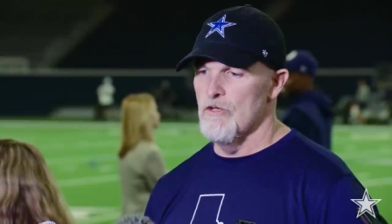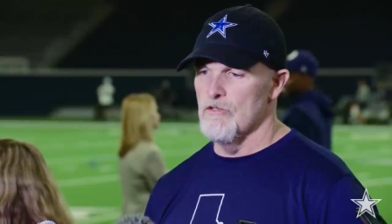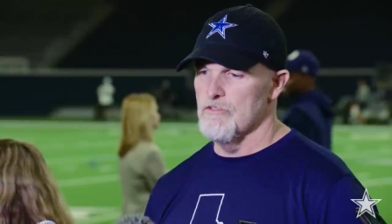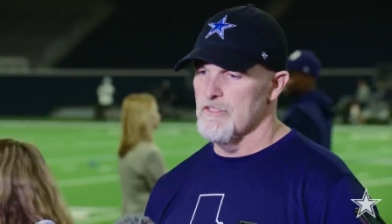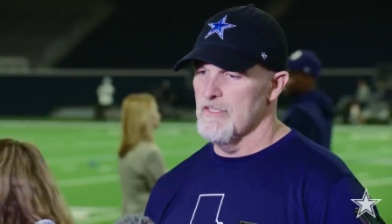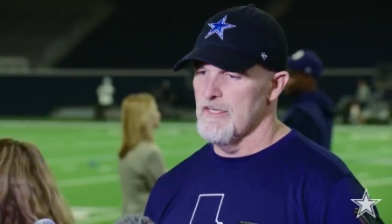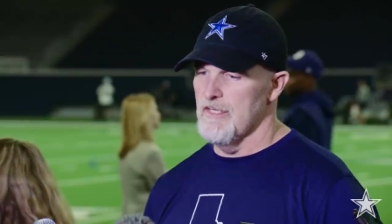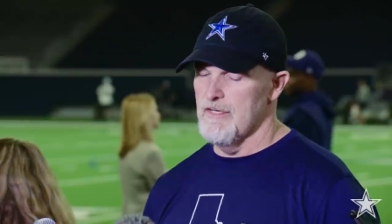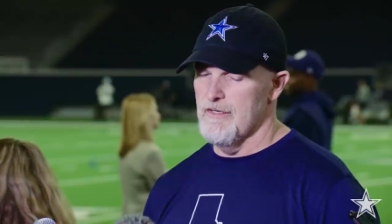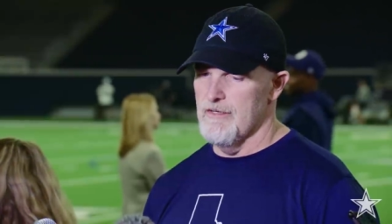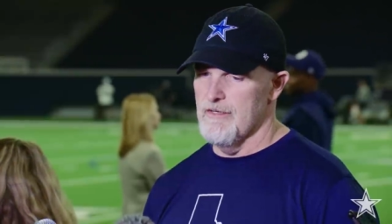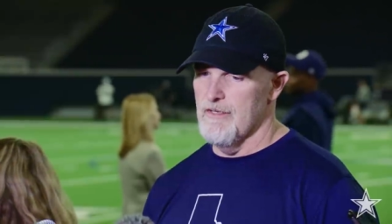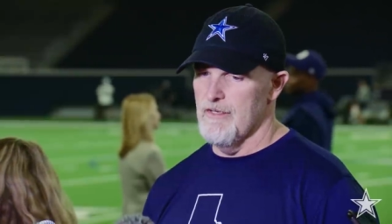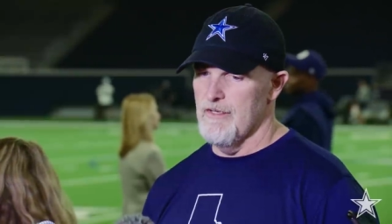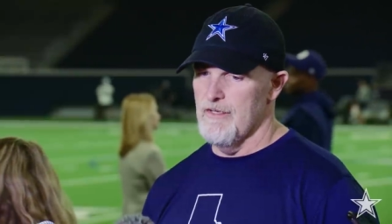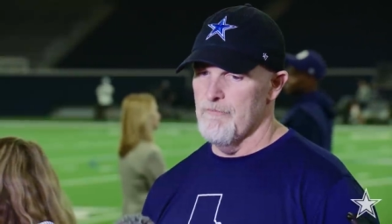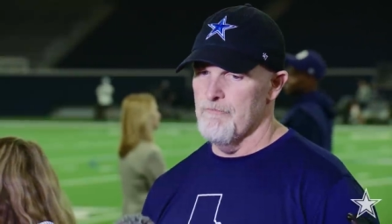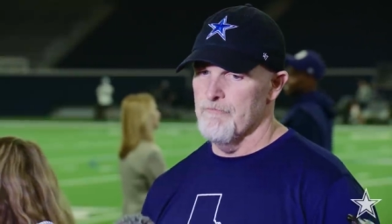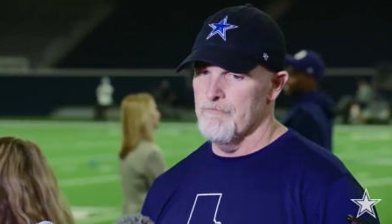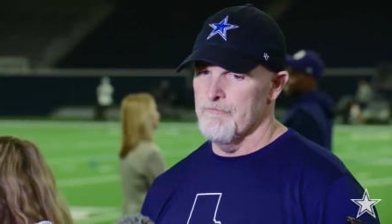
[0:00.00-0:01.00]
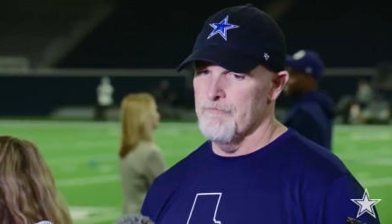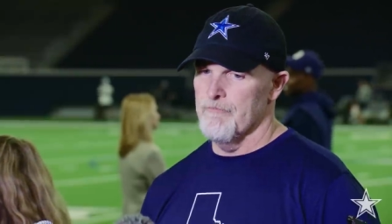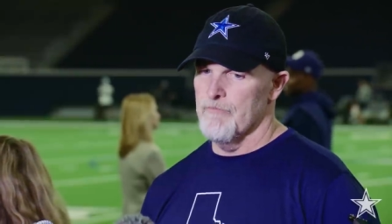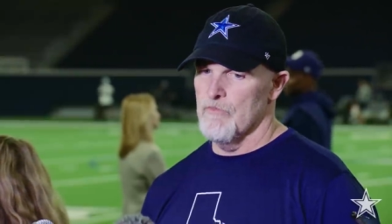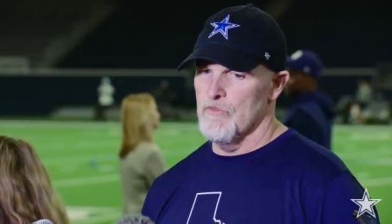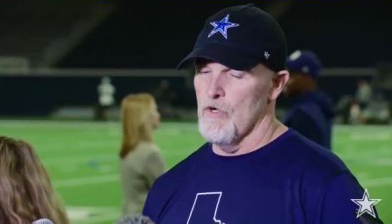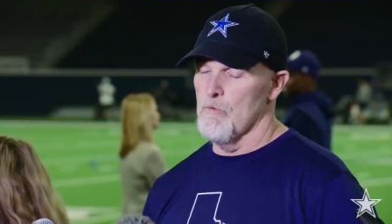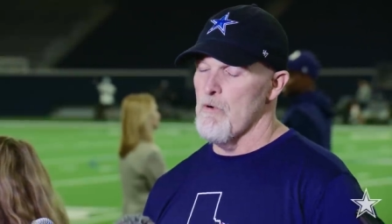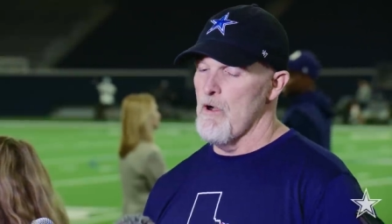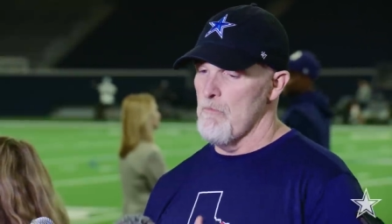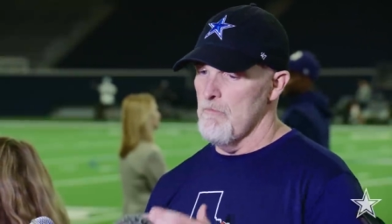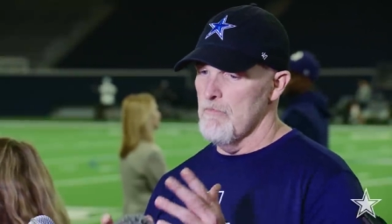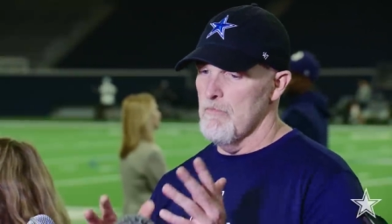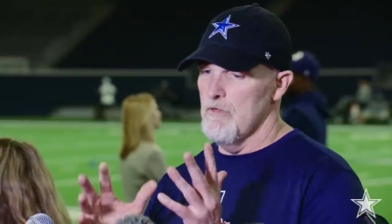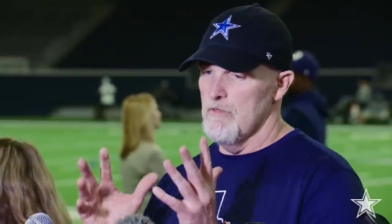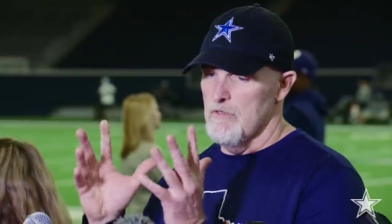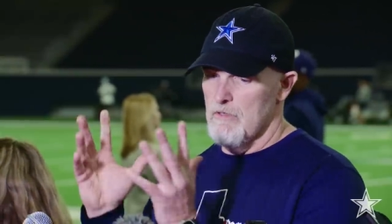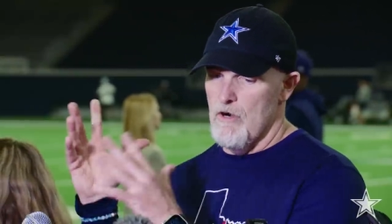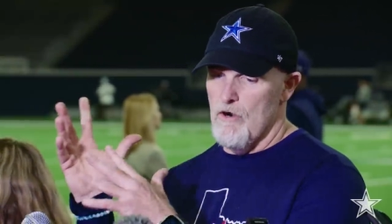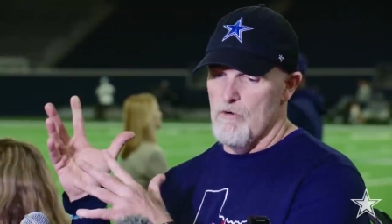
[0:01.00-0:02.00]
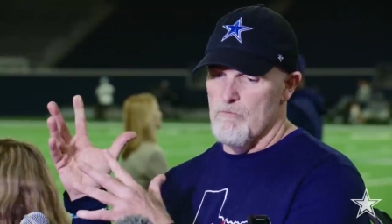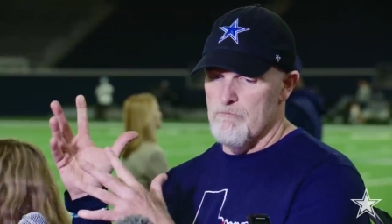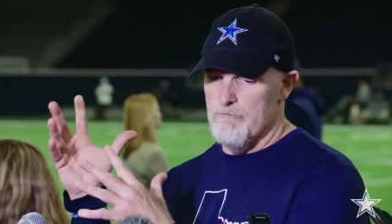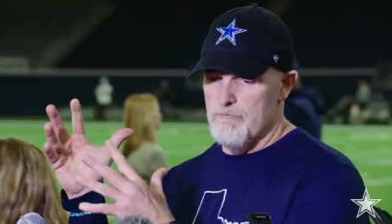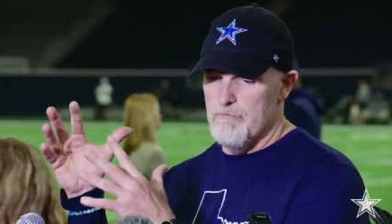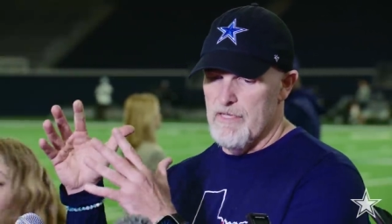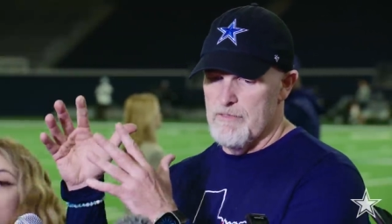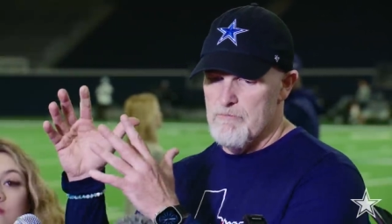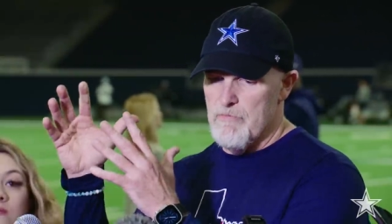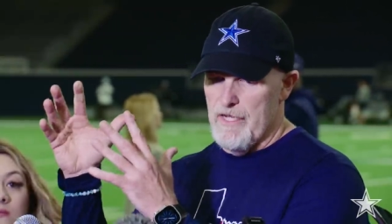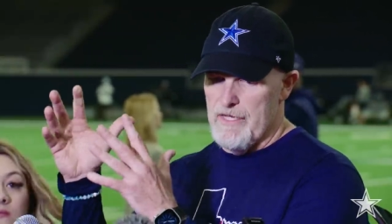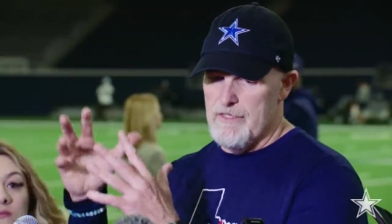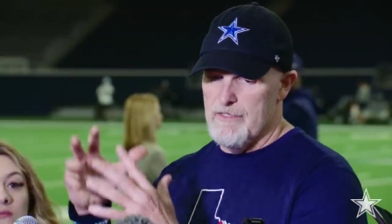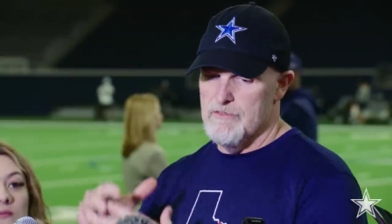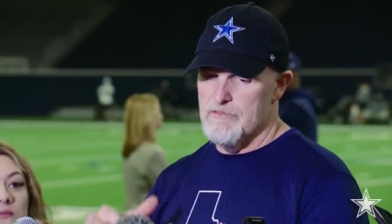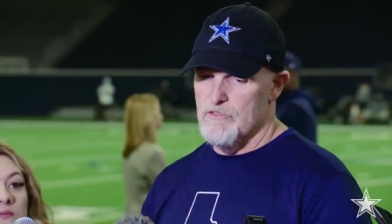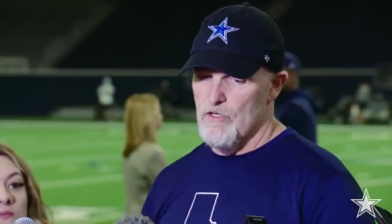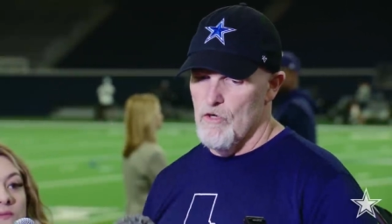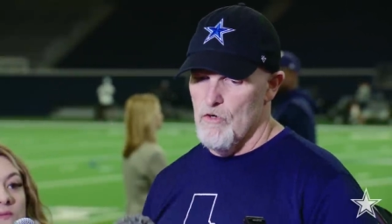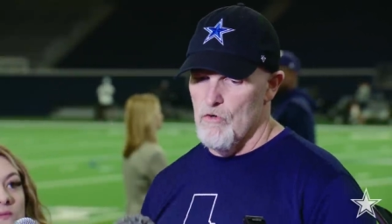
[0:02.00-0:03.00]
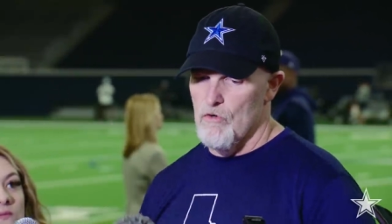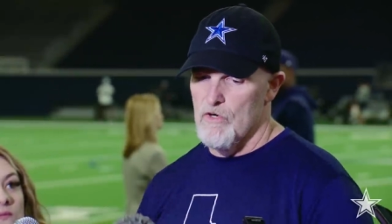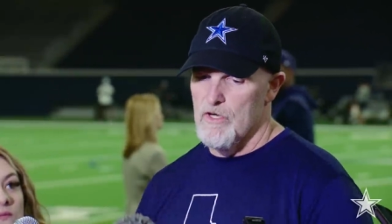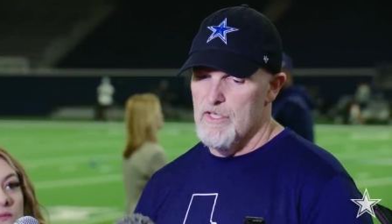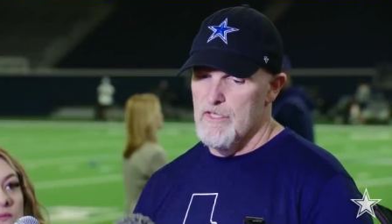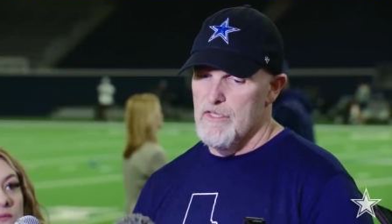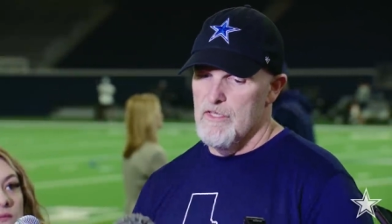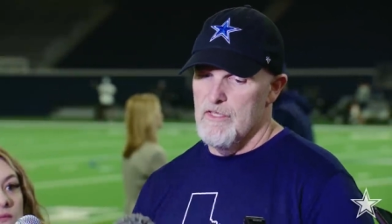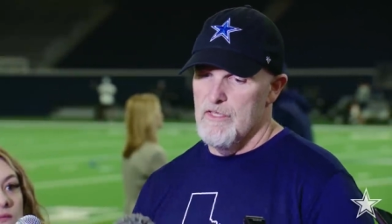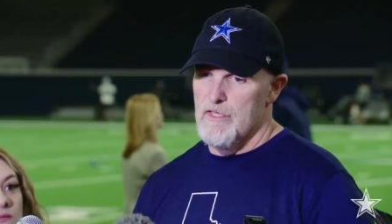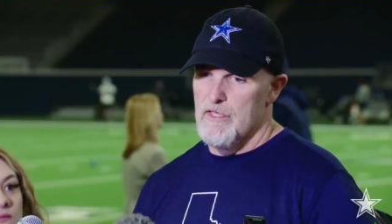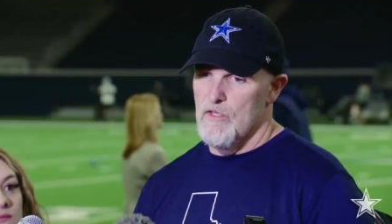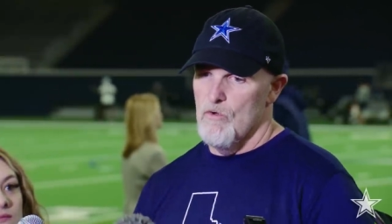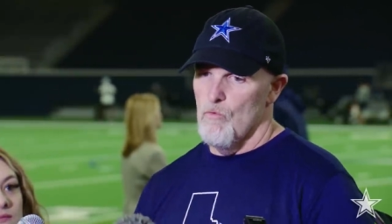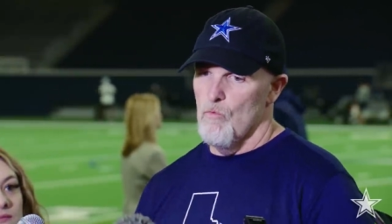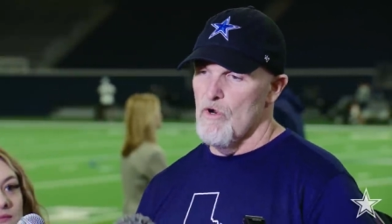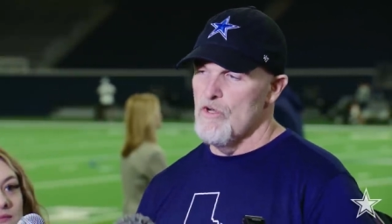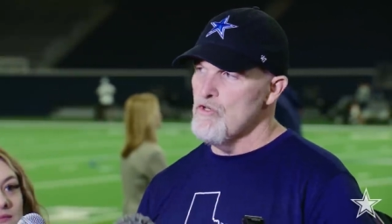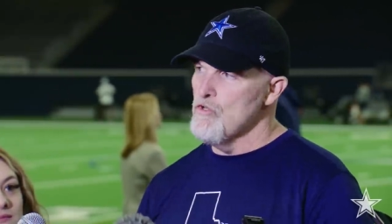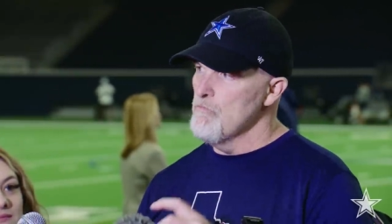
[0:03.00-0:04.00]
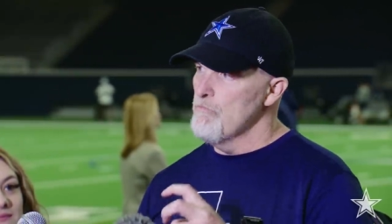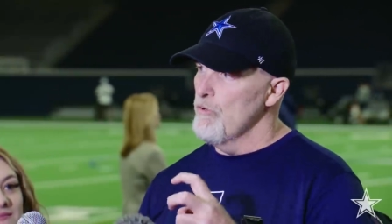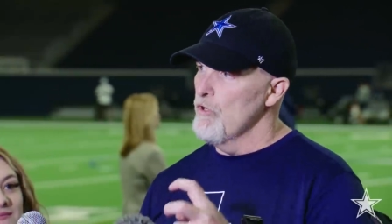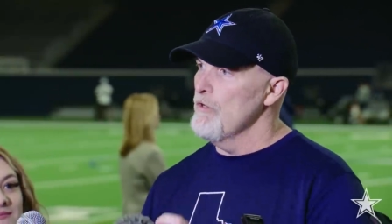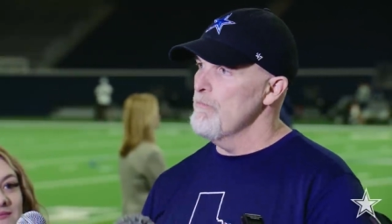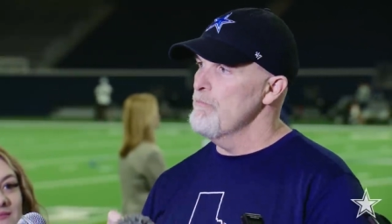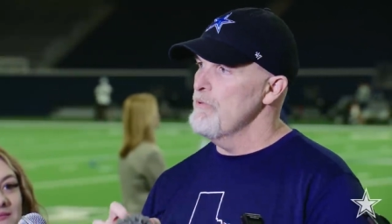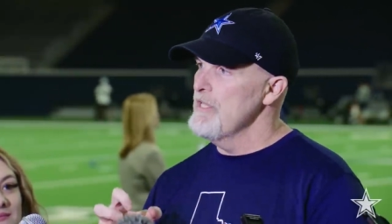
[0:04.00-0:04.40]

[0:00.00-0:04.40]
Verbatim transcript: knows it, and talking about our big Mike. So when you put